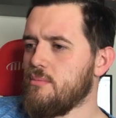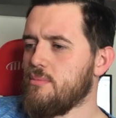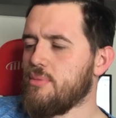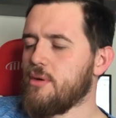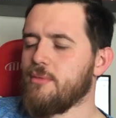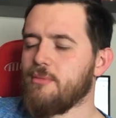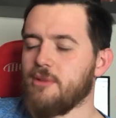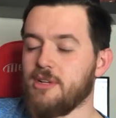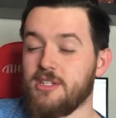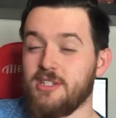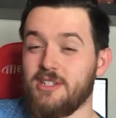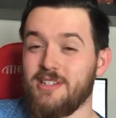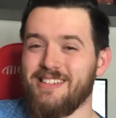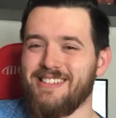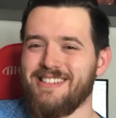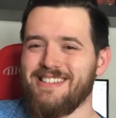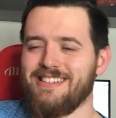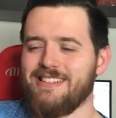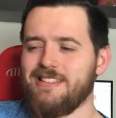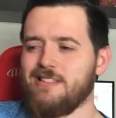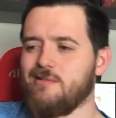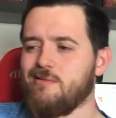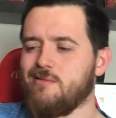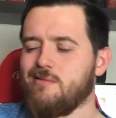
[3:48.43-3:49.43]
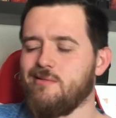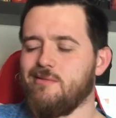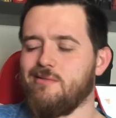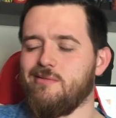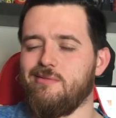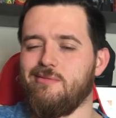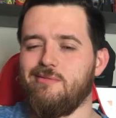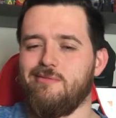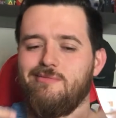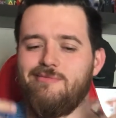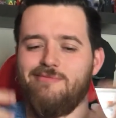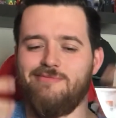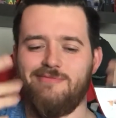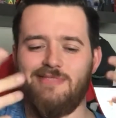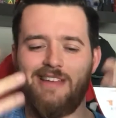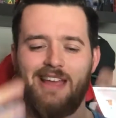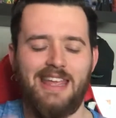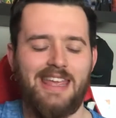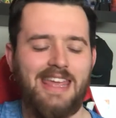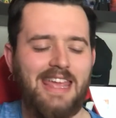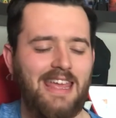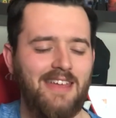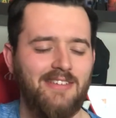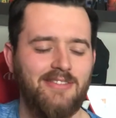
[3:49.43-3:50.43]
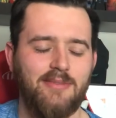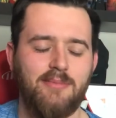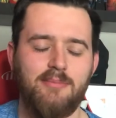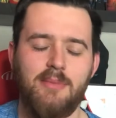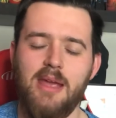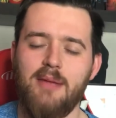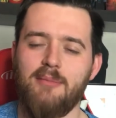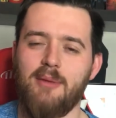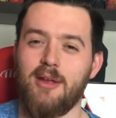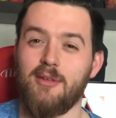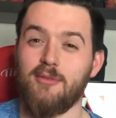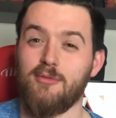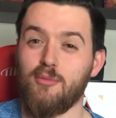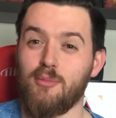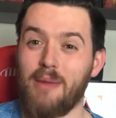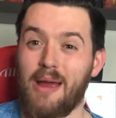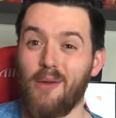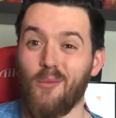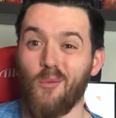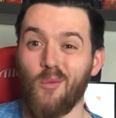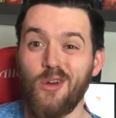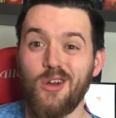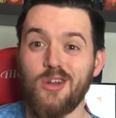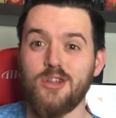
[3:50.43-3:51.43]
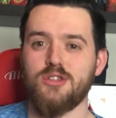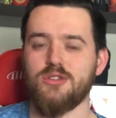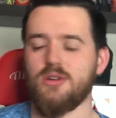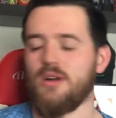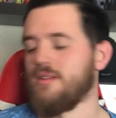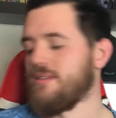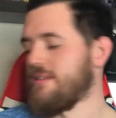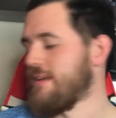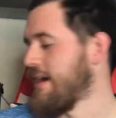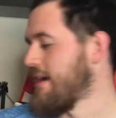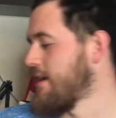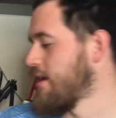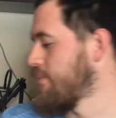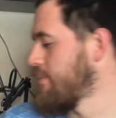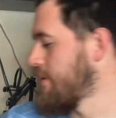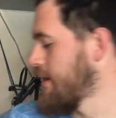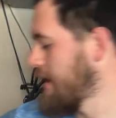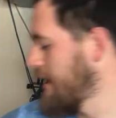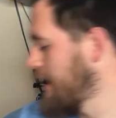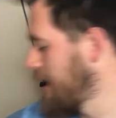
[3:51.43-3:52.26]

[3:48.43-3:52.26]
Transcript: pretty much, I can't, man, my words are all tied up. I